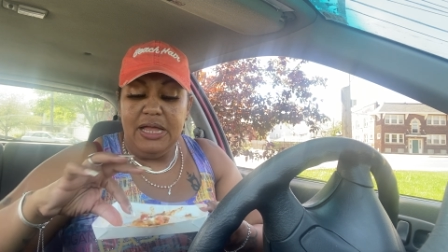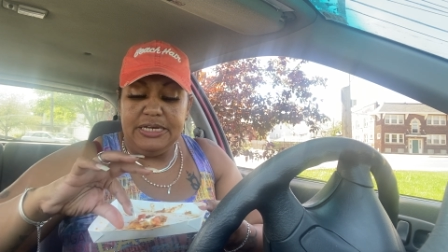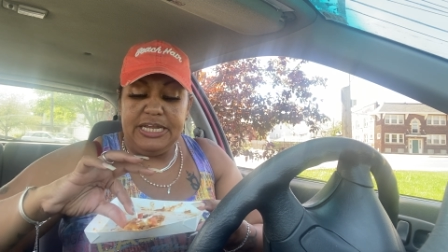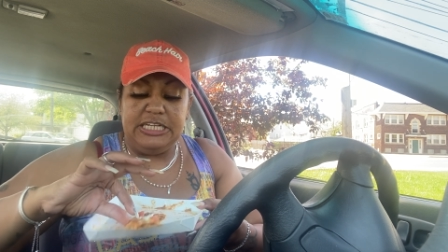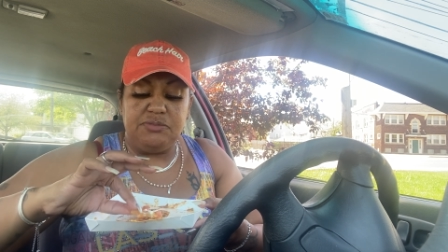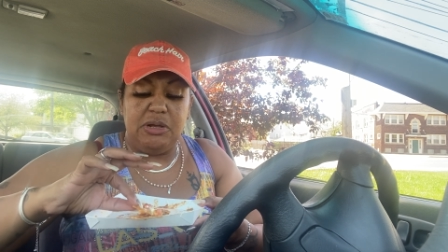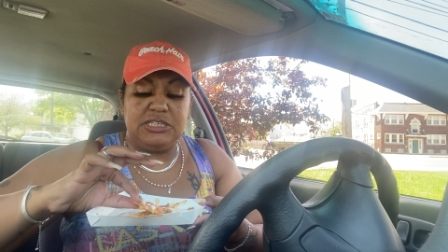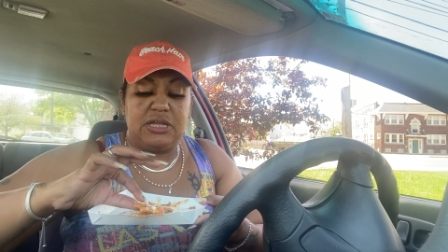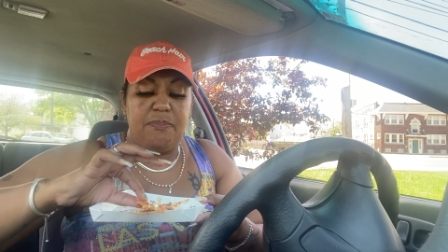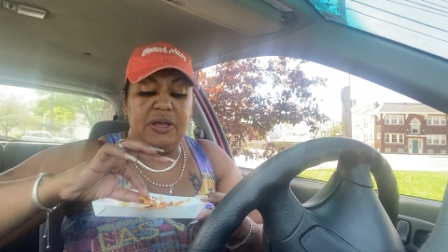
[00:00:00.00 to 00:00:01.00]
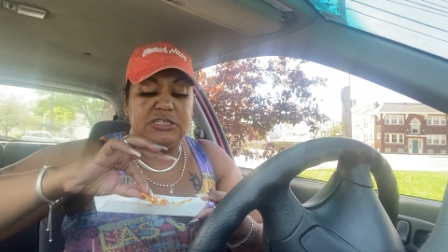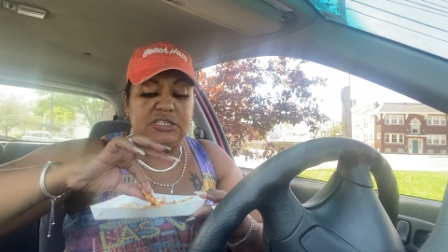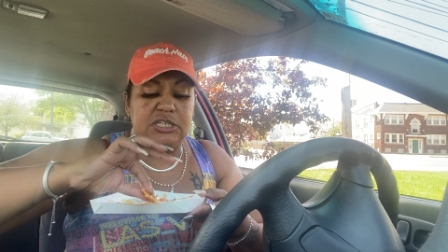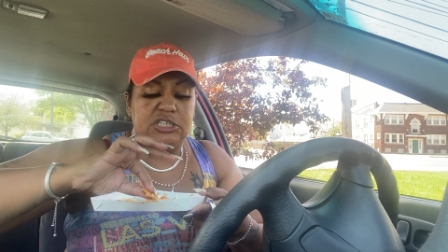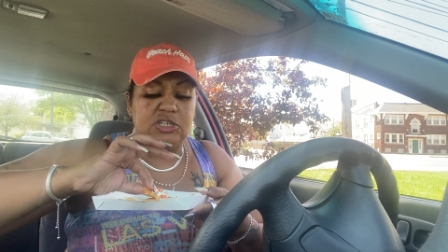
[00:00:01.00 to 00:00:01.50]
These Mexican
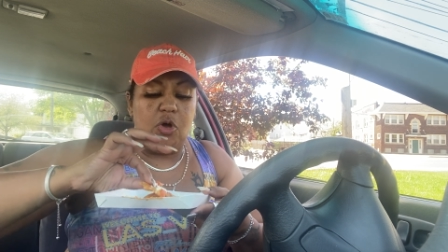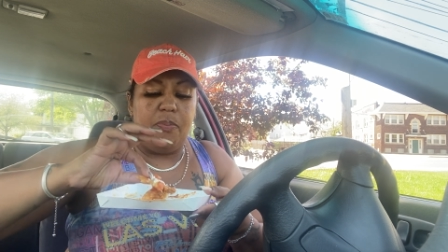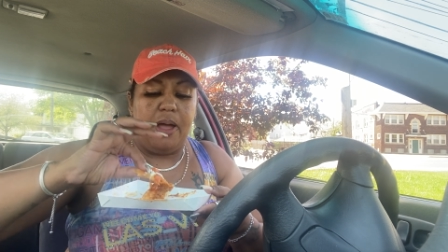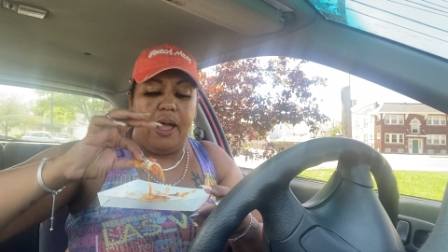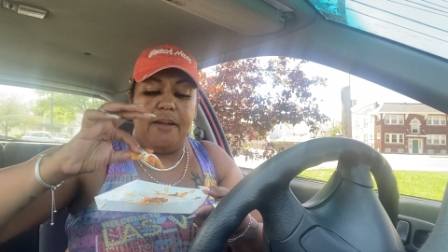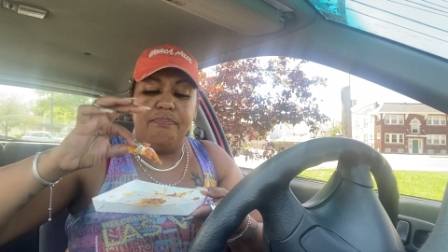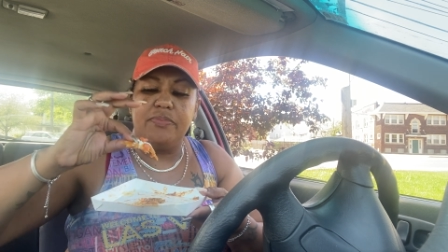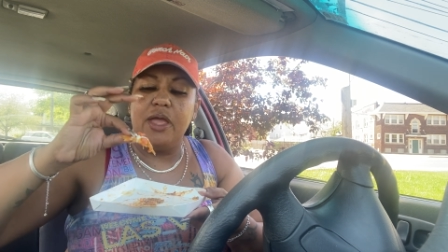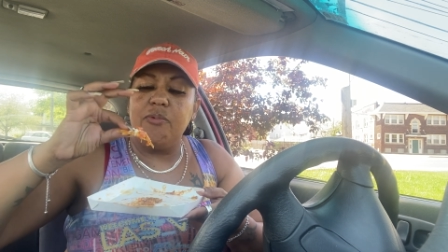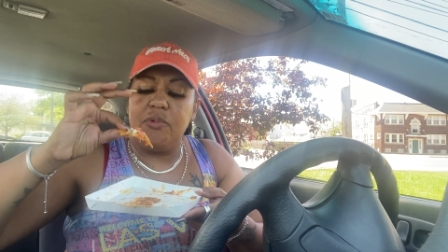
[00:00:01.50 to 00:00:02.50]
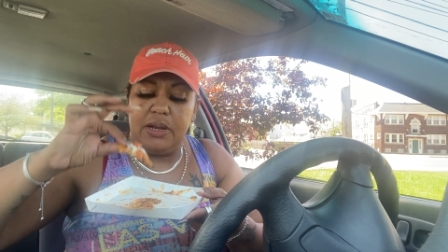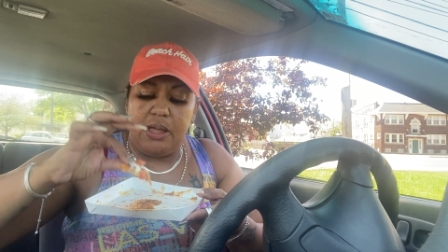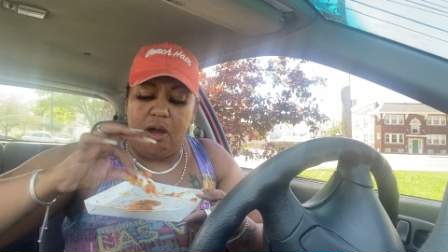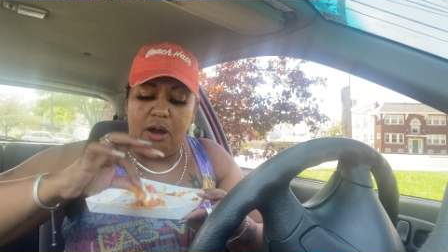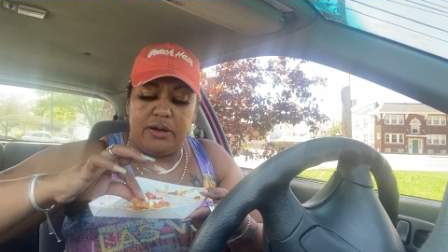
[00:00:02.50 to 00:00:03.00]
pieces are so bomb. They really
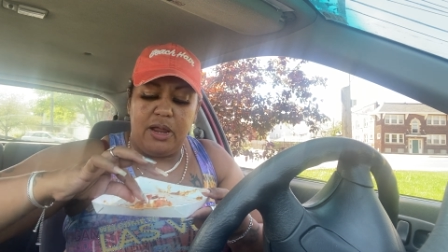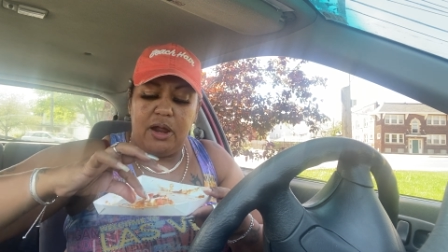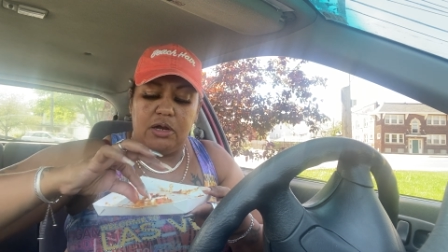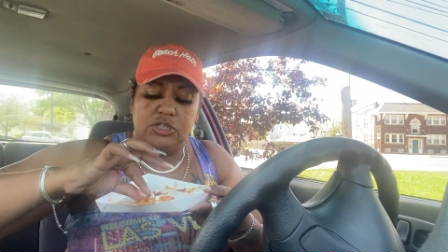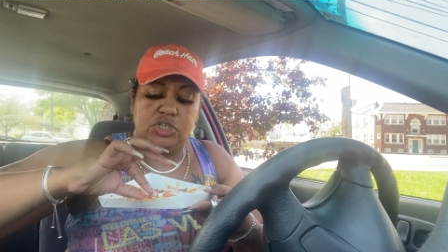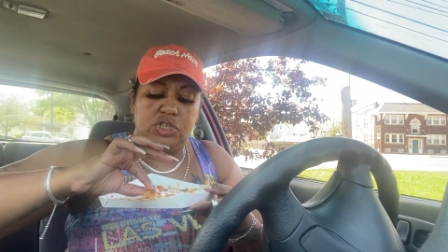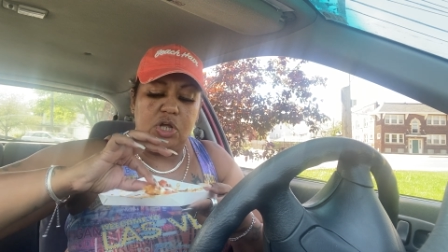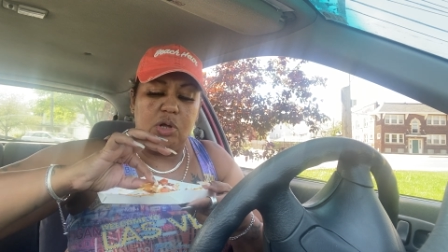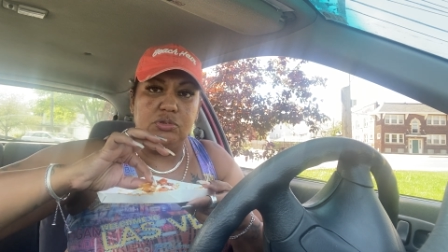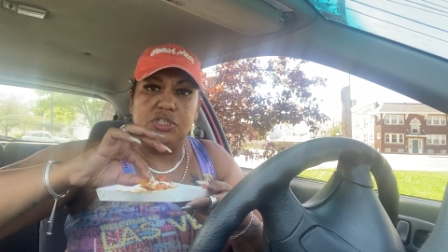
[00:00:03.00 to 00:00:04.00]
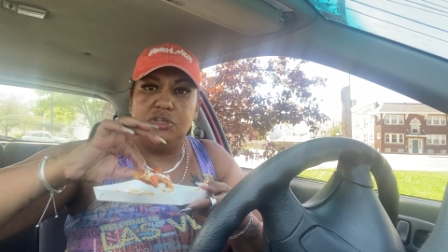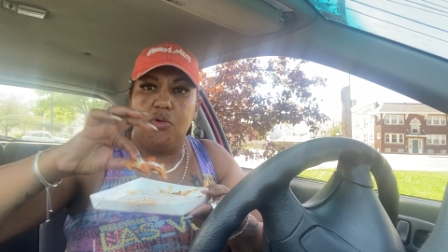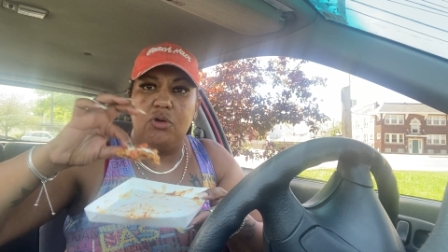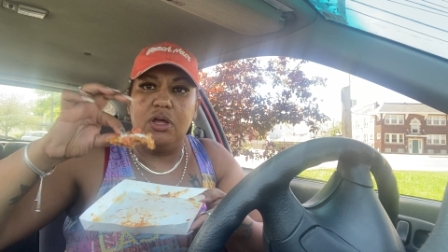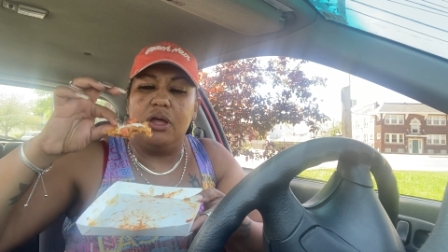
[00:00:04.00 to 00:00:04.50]
are. They are so, so
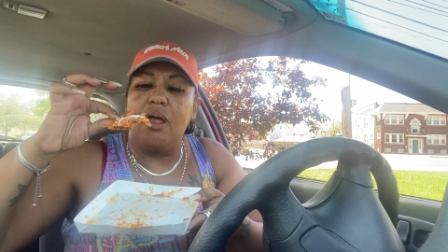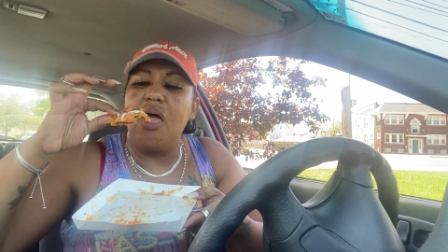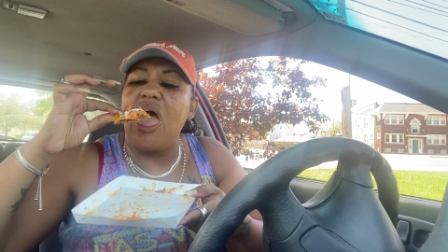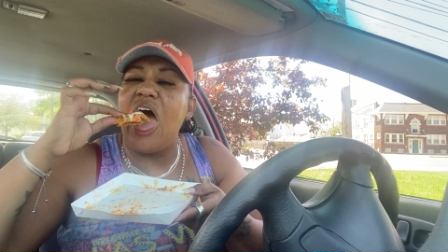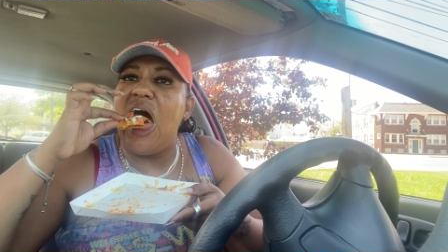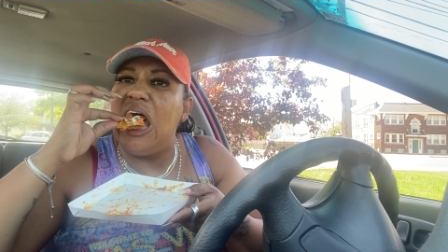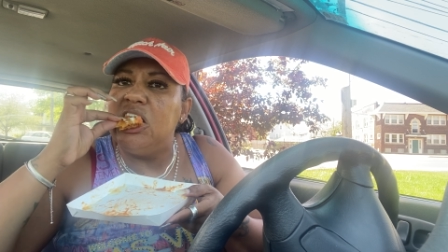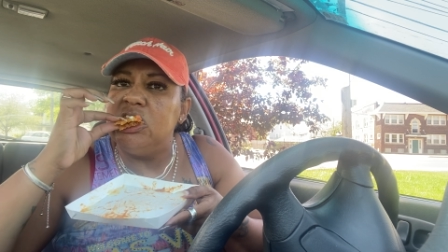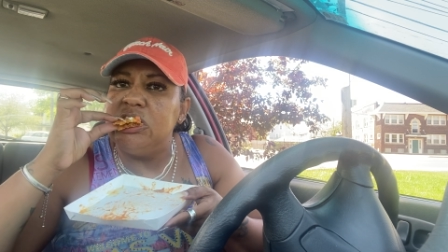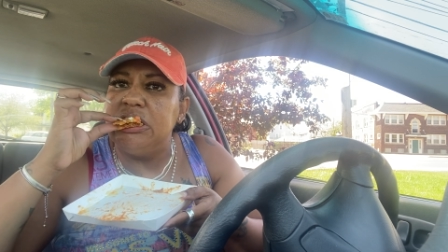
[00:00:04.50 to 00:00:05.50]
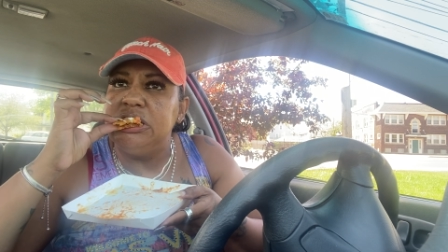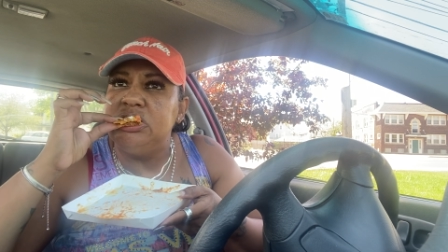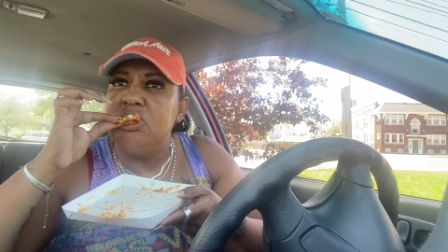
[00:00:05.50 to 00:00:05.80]
good. Mm-hmm.